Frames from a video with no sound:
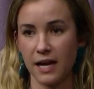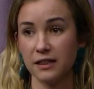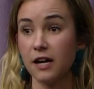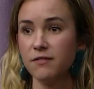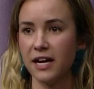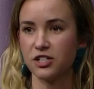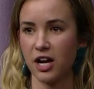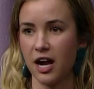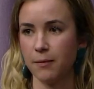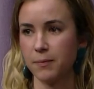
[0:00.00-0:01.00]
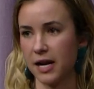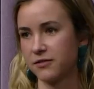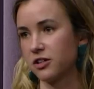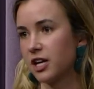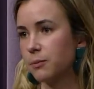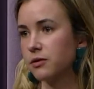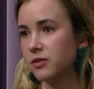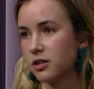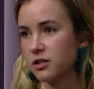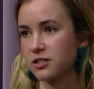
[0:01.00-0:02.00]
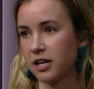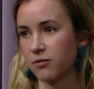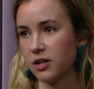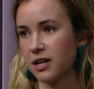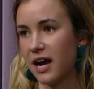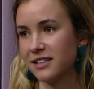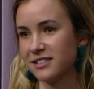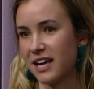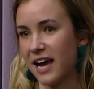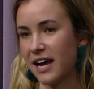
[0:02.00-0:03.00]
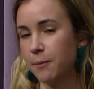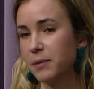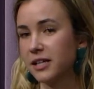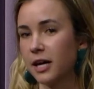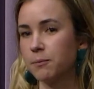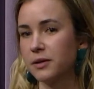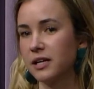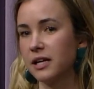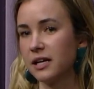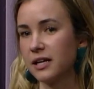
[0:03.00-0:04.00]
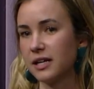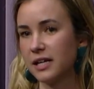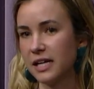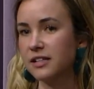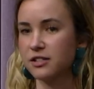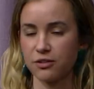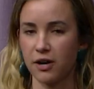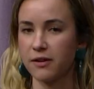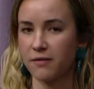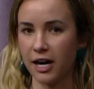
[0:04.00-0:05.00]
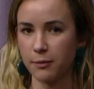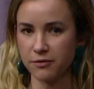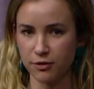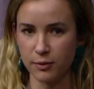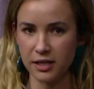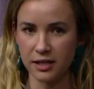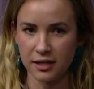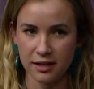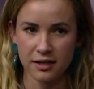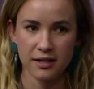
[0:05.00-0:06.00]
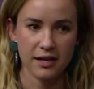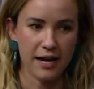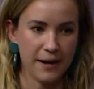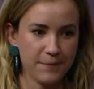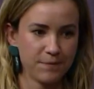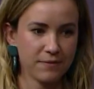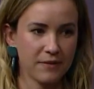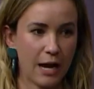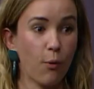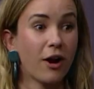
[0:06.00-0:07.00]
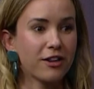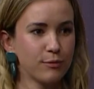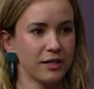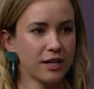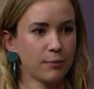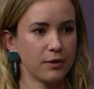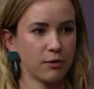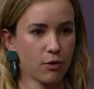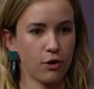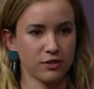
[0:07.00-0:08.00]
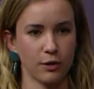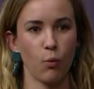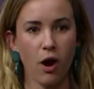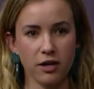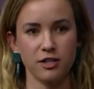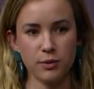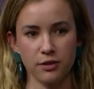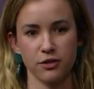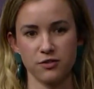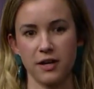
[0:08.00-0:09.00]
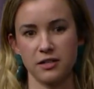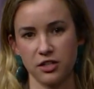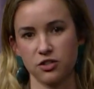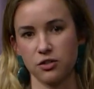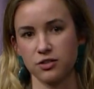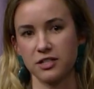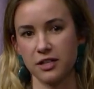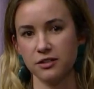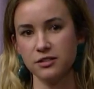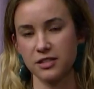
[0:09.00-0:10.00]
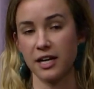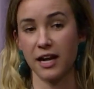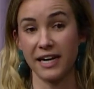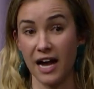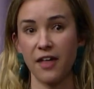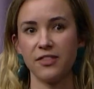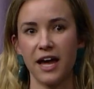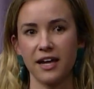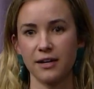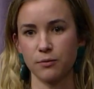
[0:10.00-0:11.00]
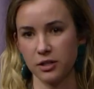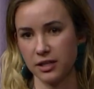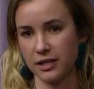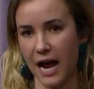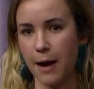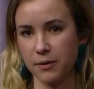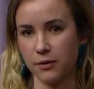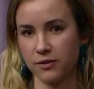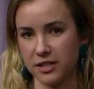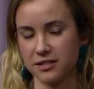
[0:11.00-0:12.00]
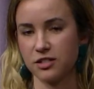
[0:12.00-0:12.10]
I loved that job, but after a couple of years, I realized that a big company isn't the right environment for me. Um, I wanted the big company role because I wanted to build those foundational skills, and I, I got that, and I'm really happy with that